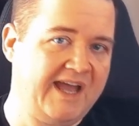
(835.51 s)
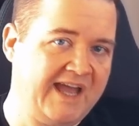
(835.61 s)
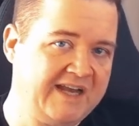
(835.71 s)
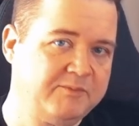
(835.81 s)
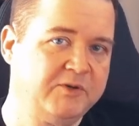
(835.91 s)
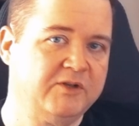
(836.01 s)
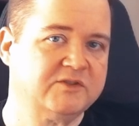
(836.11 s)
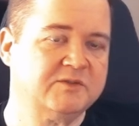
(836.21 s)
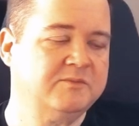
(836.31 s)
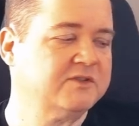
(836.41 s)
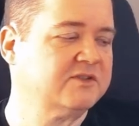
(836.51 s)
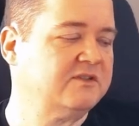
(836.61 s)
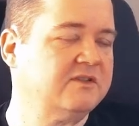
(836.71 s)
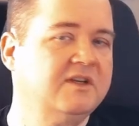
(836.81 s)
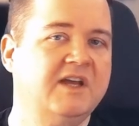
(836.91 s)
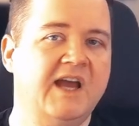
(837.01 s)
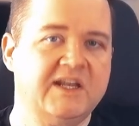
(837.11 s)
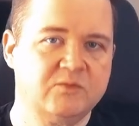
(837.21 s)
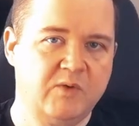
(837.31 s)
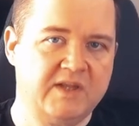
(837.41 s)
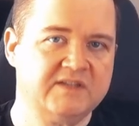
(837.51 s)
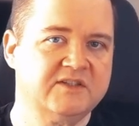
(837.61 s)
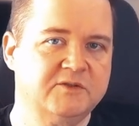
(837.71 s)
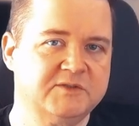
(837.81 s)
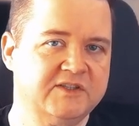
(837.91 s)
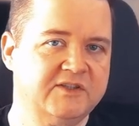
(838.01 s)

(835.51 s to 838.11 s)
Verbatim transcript: and put on some muscle as well as cut,